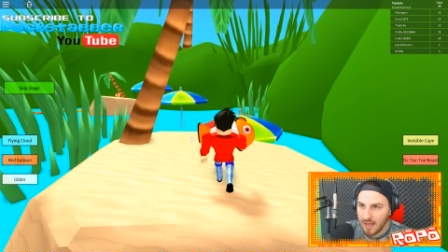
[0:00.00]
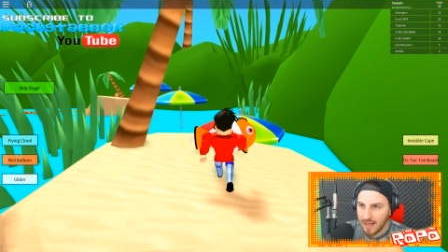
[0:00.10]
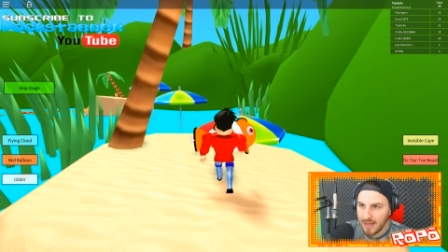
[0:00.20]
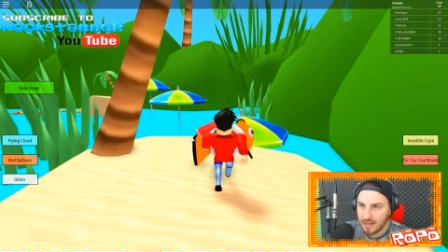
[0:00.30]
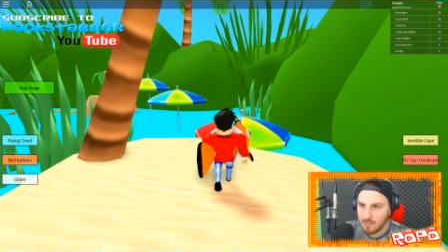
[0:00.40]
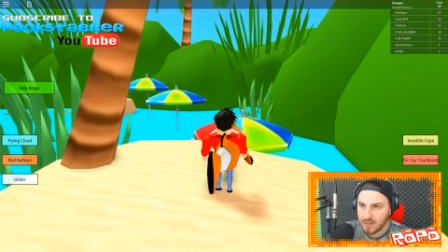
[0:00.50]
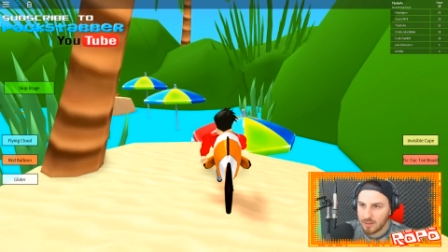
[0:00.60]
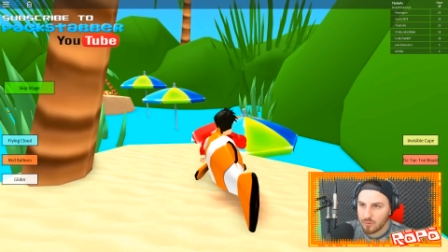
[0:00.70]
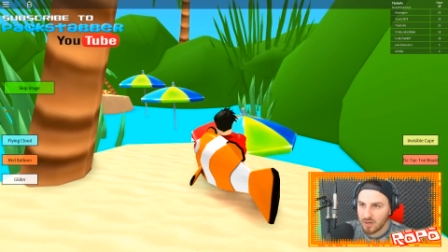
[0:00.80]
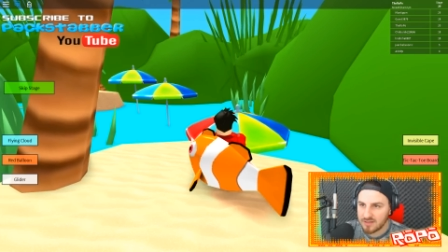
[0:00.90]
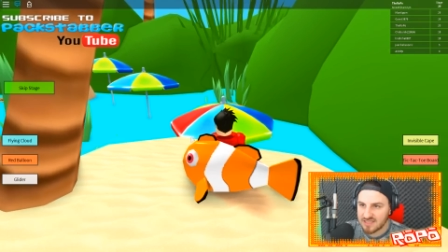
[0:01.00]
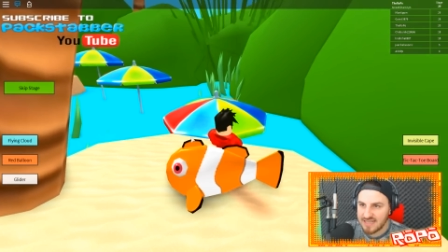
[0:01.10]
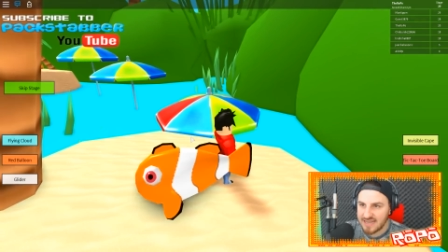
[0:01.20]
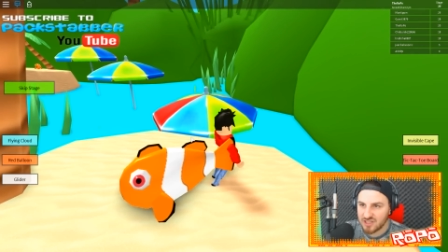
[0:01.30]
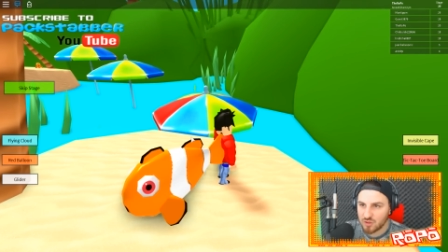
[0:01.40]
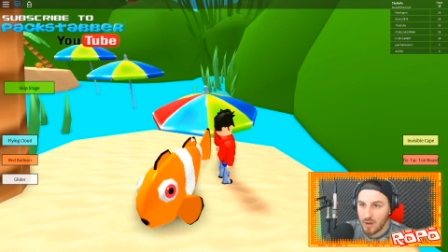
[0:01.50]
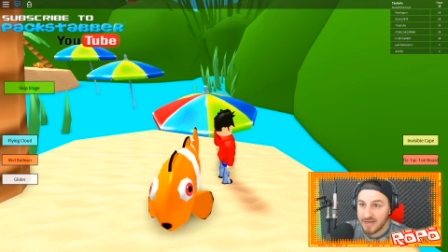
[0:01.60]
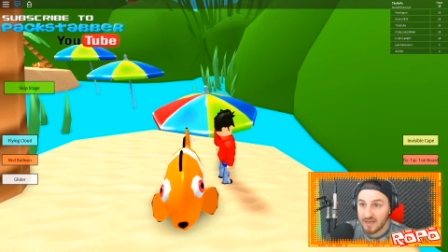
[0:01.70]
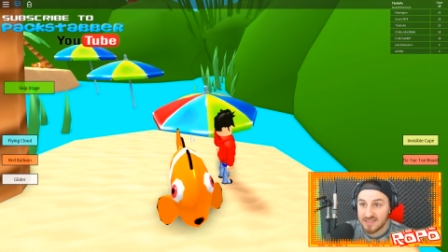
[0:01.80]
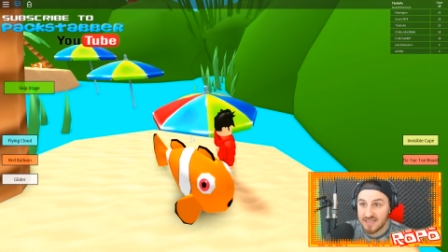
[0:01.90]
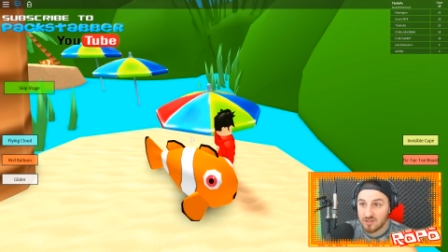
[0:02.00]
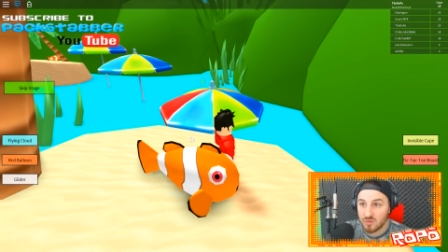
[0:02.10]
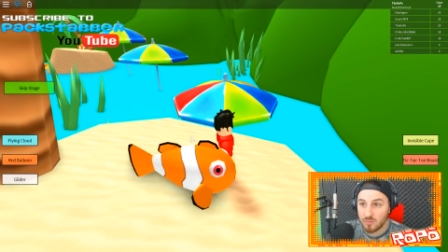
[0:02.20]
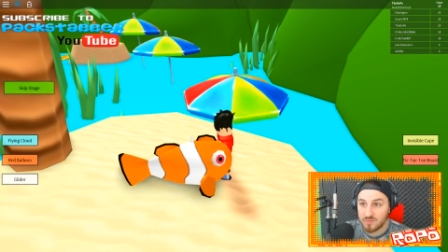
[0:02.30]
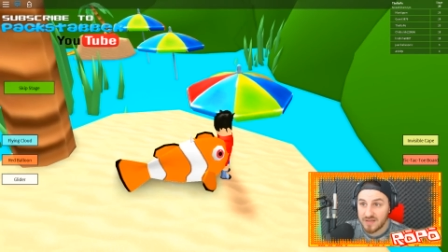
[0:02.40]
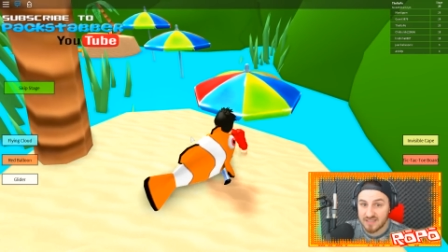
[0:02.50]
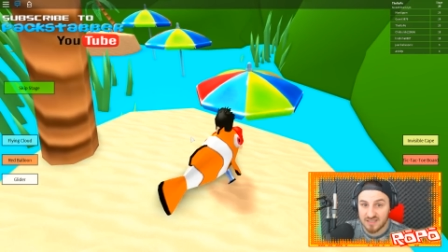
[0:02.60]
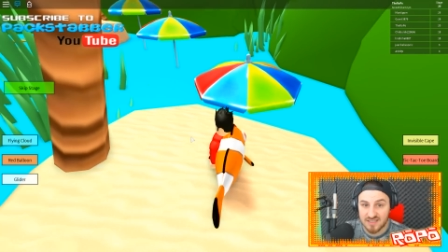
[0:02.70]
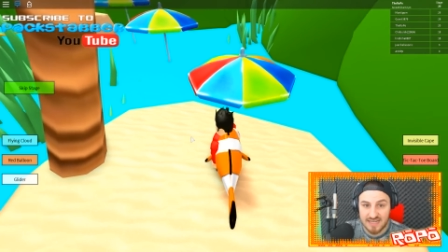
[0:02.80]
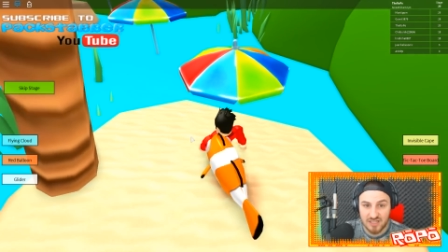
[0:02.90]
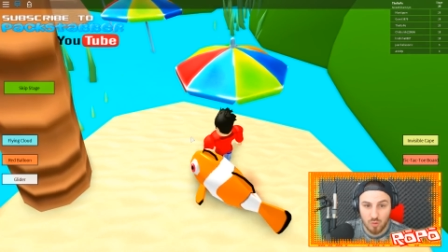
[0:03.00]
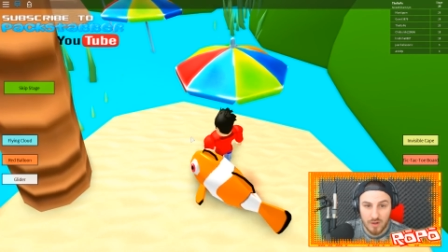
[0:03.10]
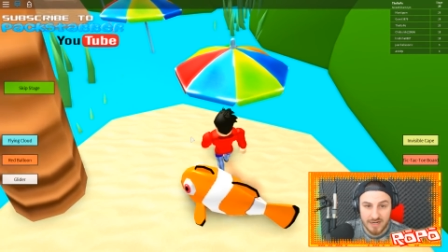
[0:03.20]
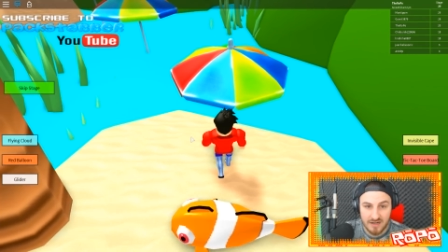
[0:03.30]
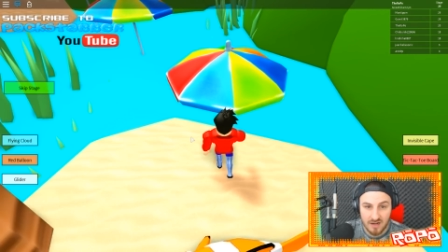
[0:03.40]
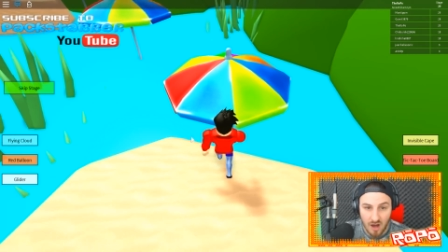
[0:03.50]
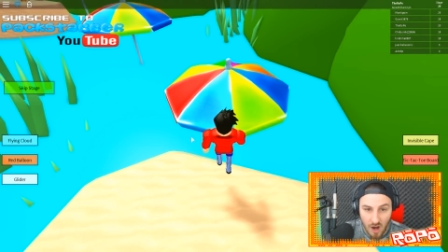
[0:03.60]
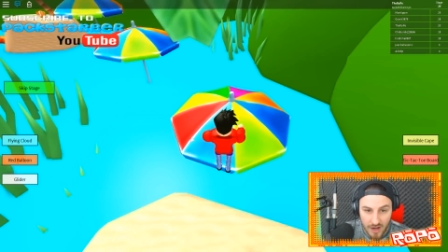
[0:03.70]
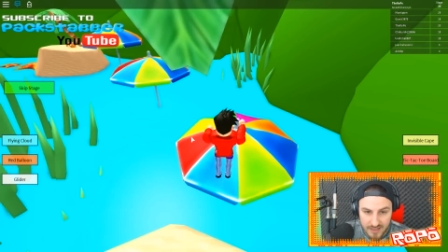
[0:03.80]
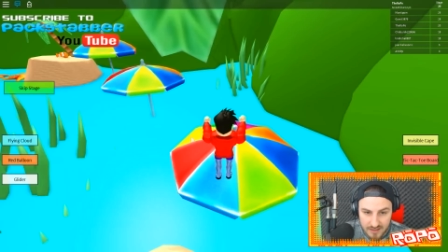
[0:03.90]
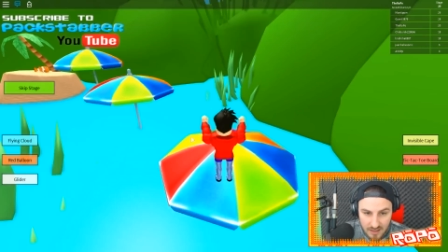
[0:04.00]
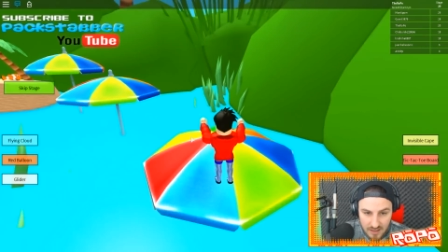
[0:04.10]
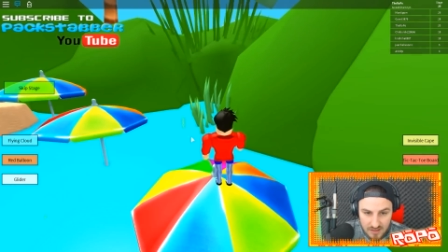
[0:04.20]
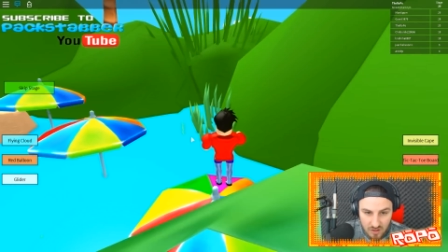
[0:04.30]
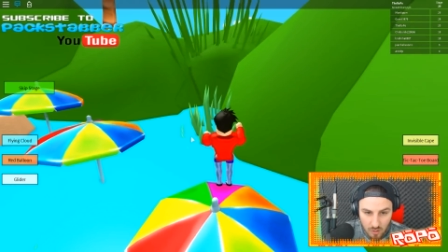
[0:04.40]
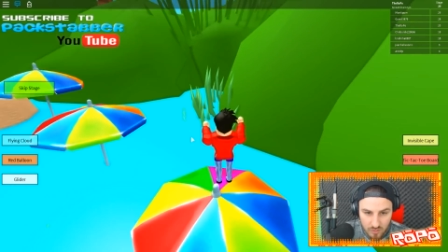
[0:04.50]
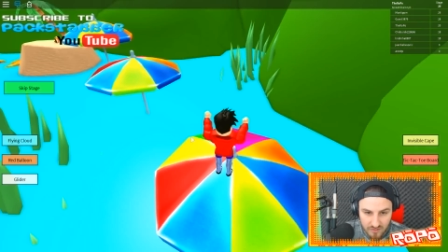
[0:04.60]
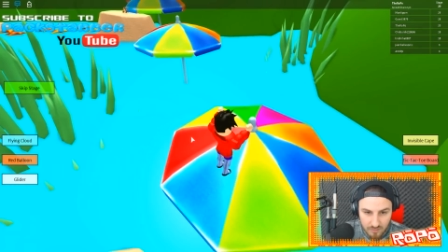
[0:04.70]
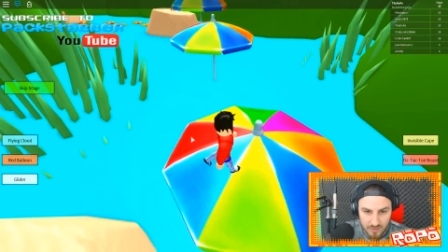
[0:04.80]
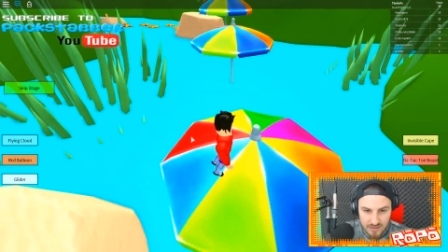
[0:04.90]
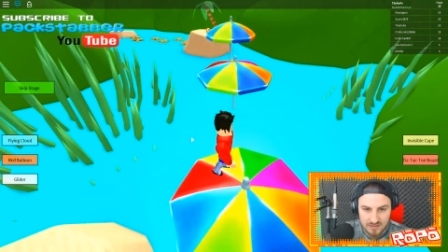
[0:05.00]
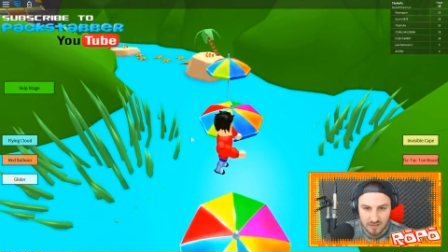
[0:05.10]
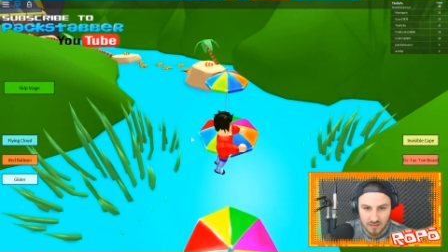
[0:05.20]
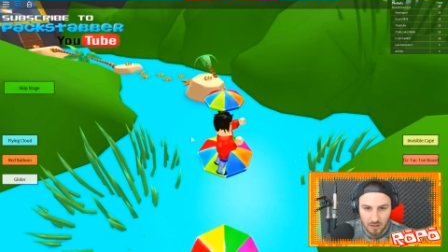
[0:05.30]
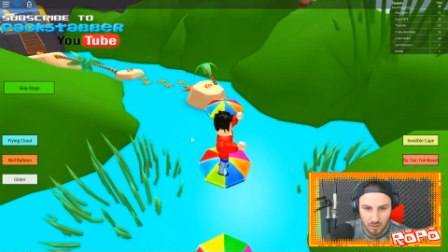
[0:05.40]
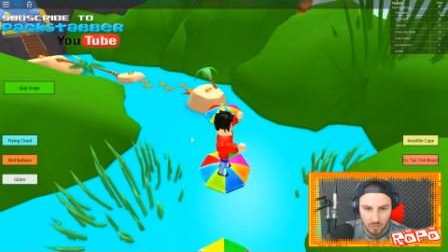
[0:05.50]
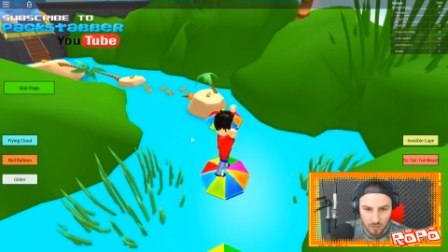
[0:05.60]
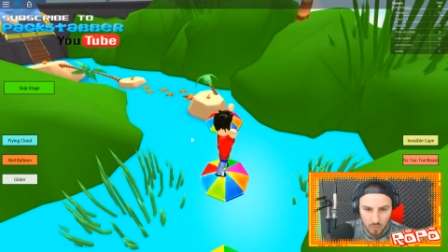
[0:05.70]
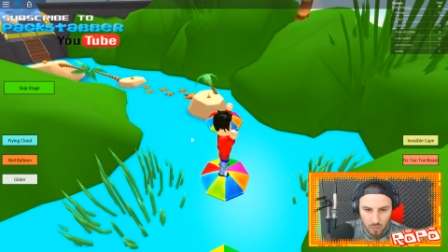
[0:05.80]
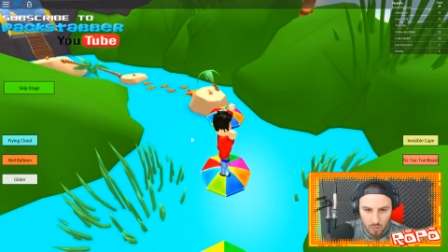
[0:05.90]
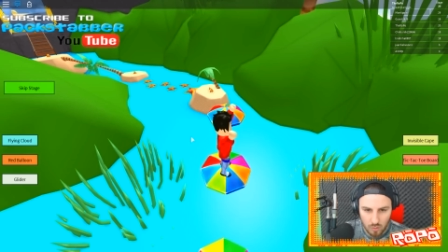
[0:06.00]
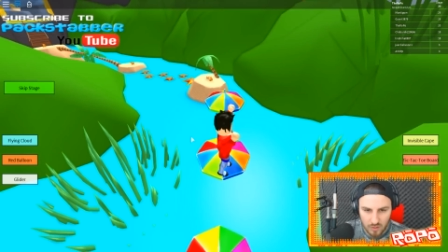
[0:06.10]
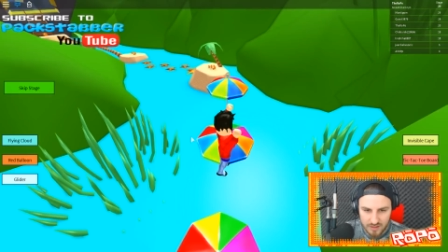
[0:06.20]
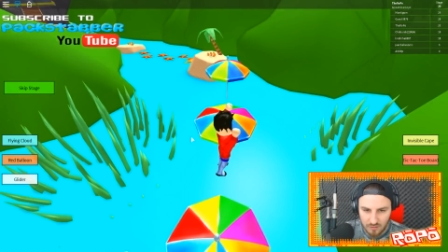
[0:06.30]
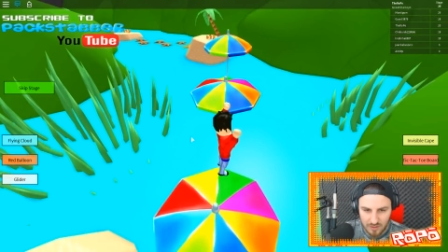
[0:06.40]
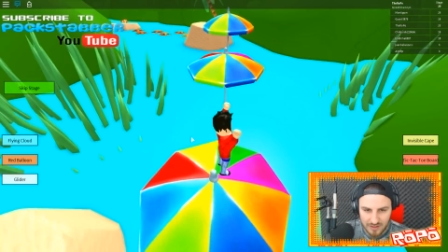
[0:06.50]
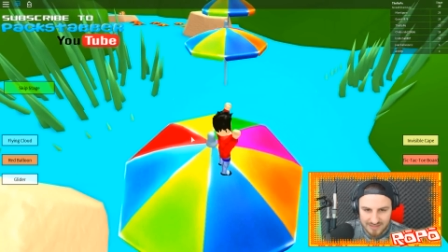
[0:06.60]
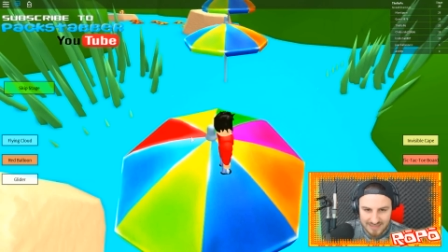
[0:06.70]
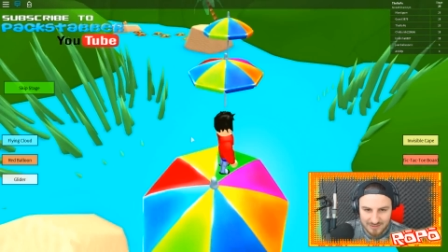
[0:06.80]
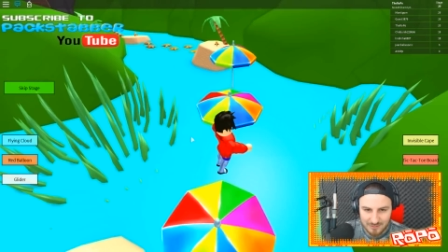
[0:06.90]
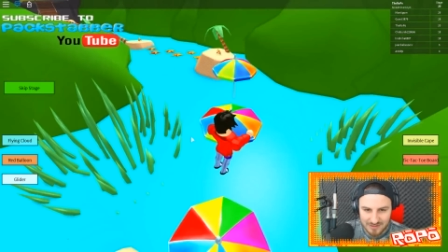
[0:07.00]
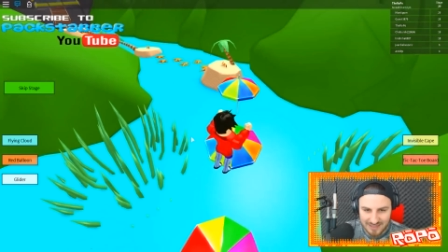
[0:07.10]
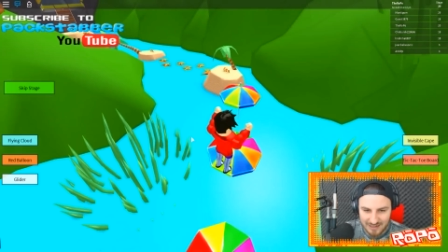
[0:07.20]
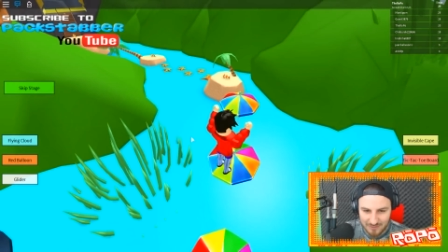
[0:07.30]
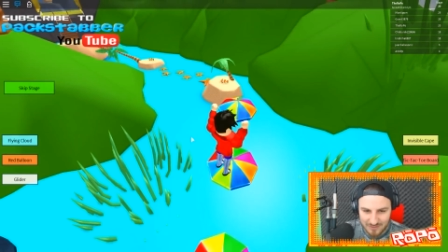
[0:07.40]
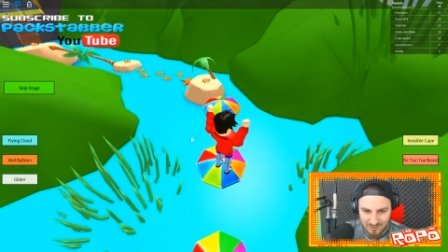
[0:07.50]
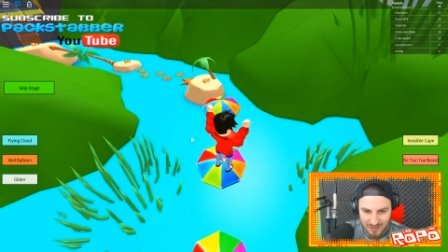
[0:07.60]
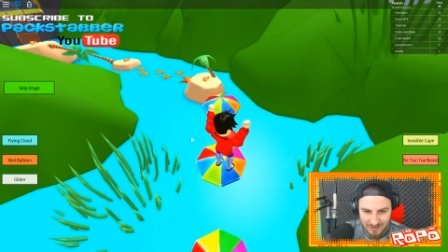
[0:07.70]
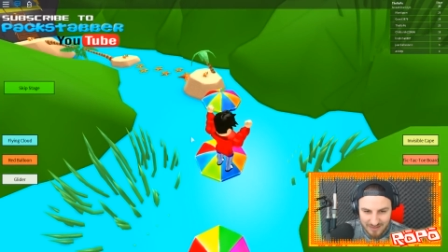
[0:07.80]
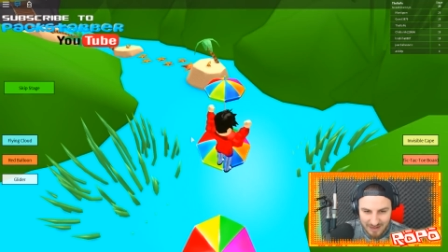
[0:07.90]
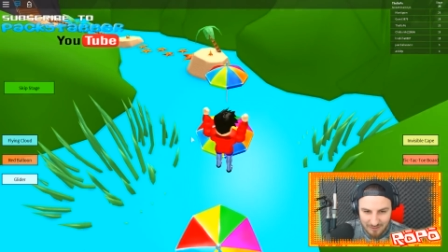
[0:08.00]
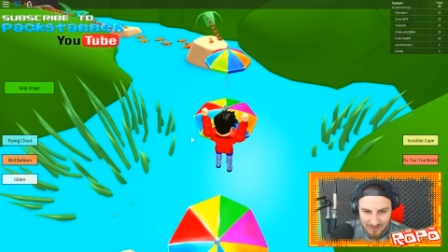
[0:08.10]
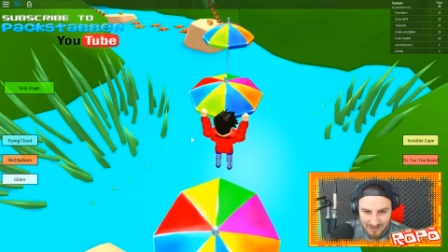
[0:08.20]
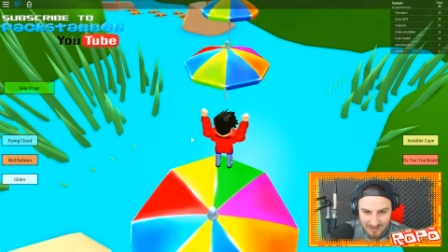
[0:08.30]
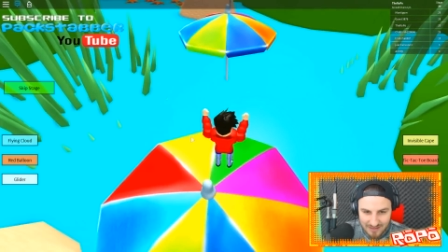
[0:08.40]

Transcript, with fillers: Okay, we're on to stage 20. I see someone up there is on stage 29. So we've a bit to go. Ooh, I don't like these ones. They always freak me out.